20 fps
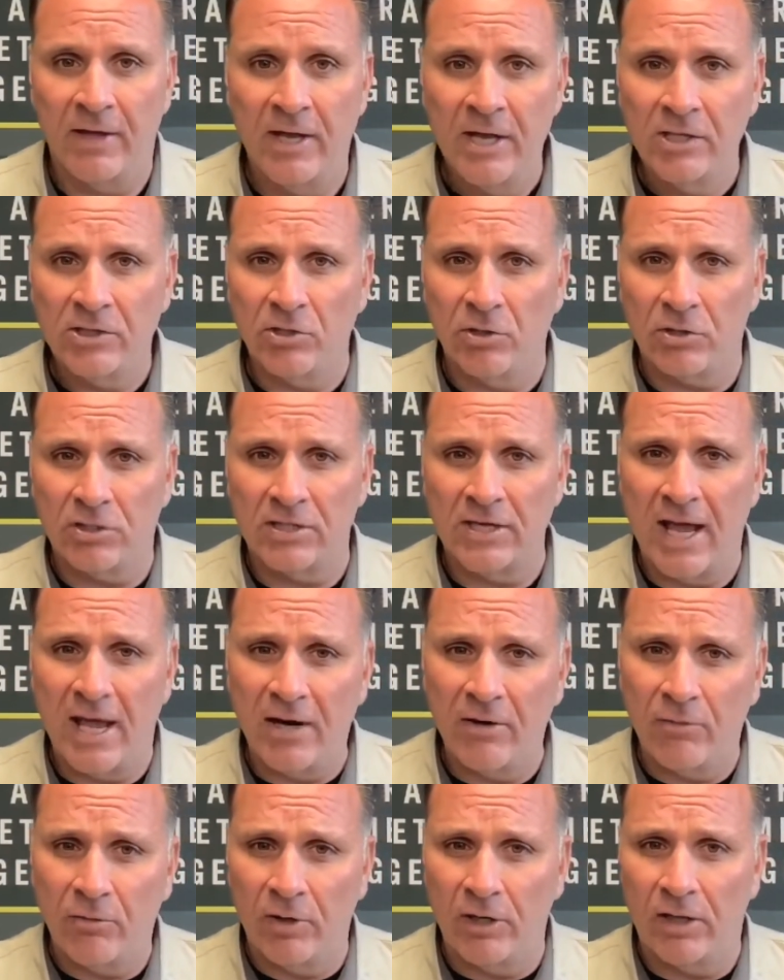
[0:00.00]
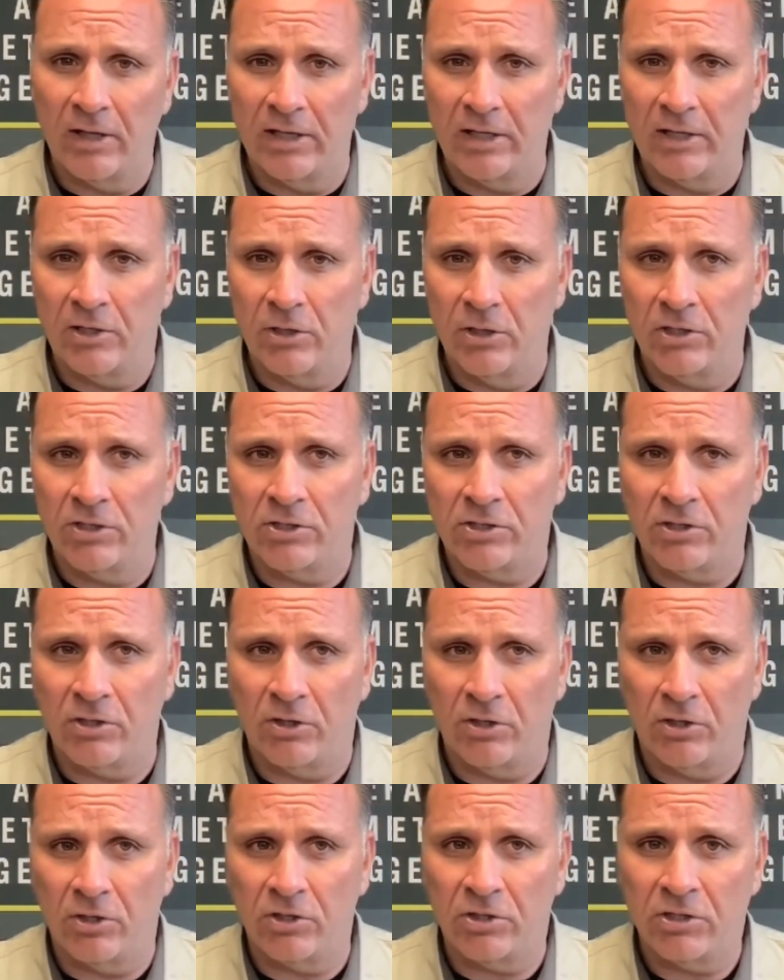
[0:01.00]
So it's not a really good
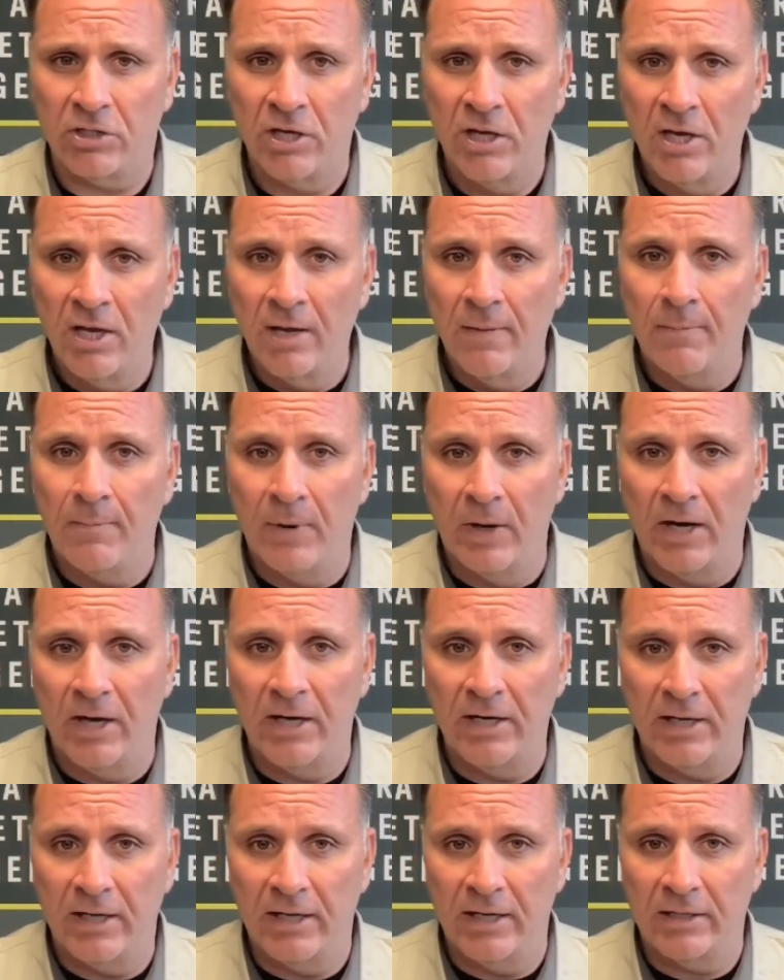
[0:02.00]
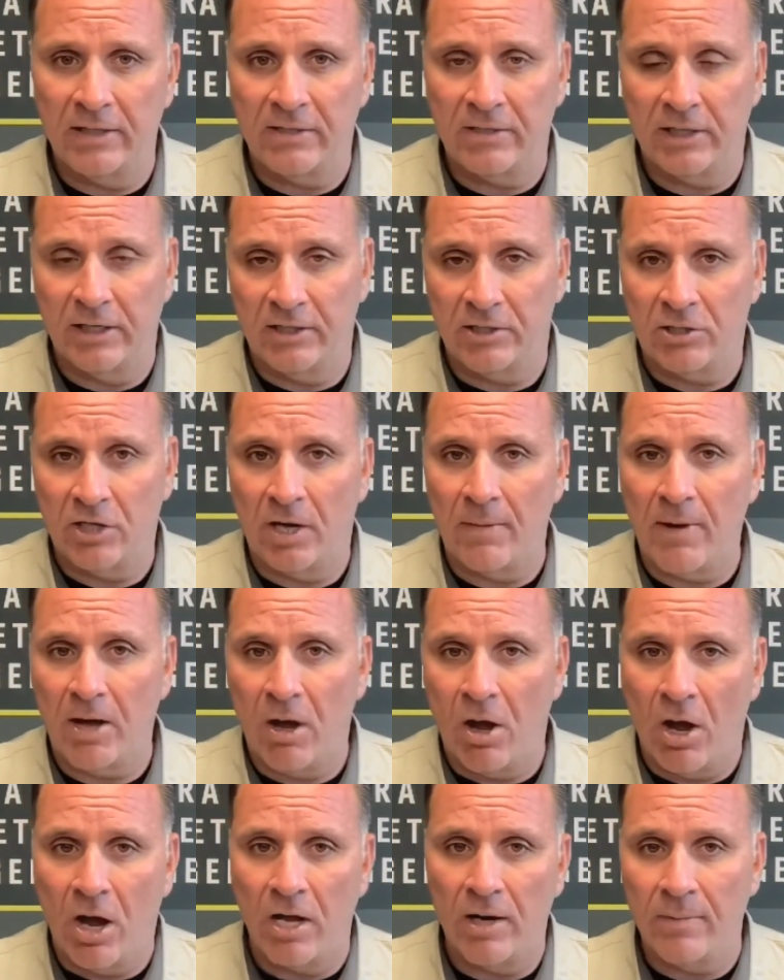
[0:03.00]
search, but it's talking about
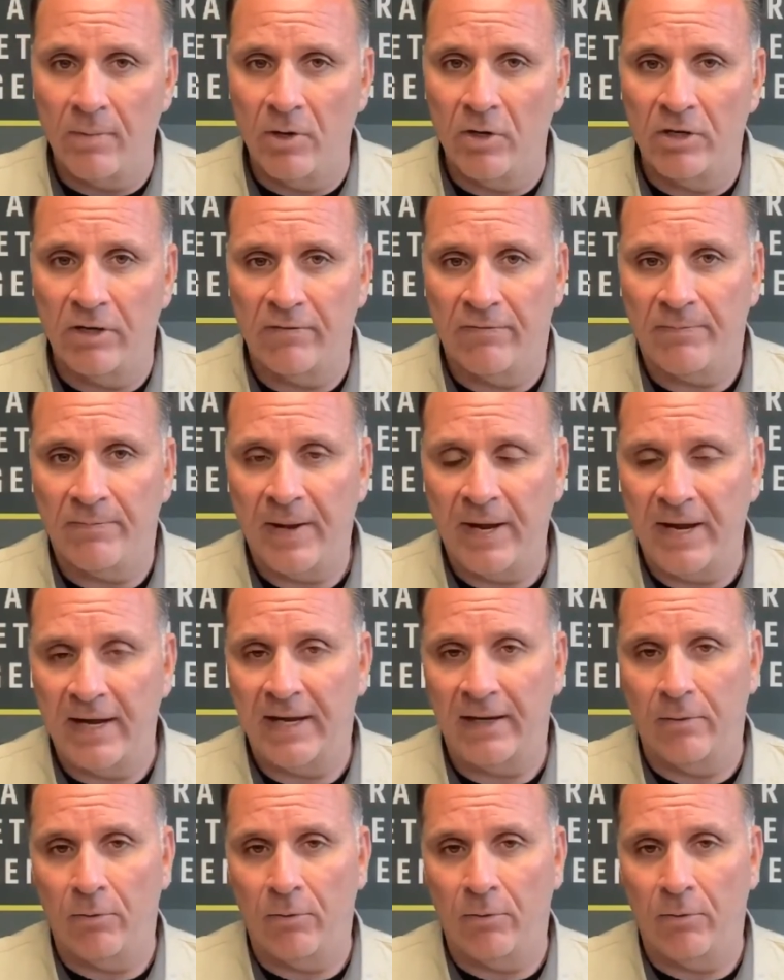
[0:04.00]
automotive paint.